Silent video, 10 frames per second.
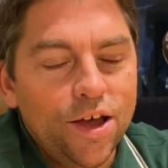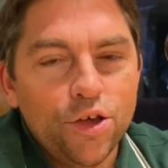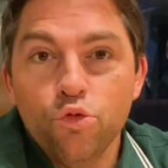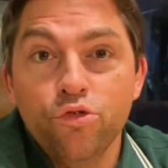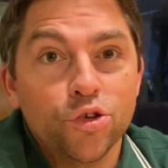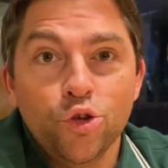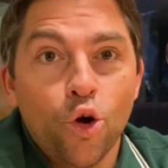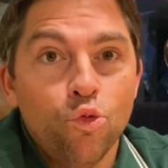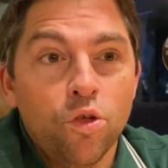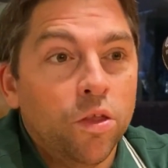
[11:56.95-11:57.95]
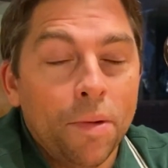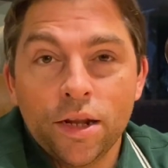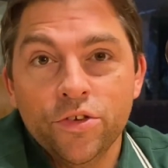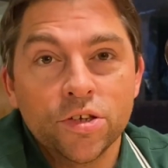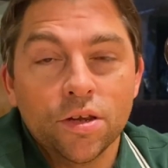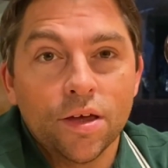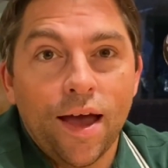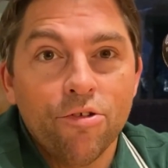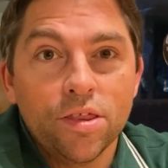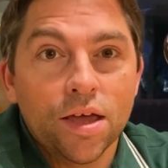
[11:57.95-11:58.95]
you just know that the manager's going to
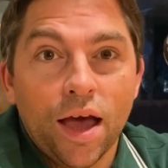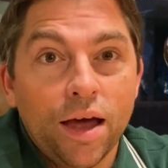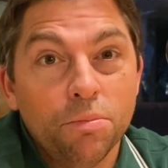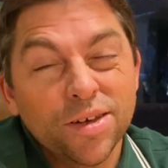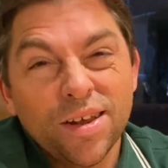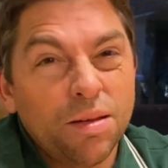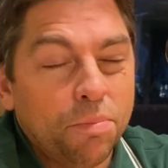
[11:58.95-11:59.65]
carry the can, because I think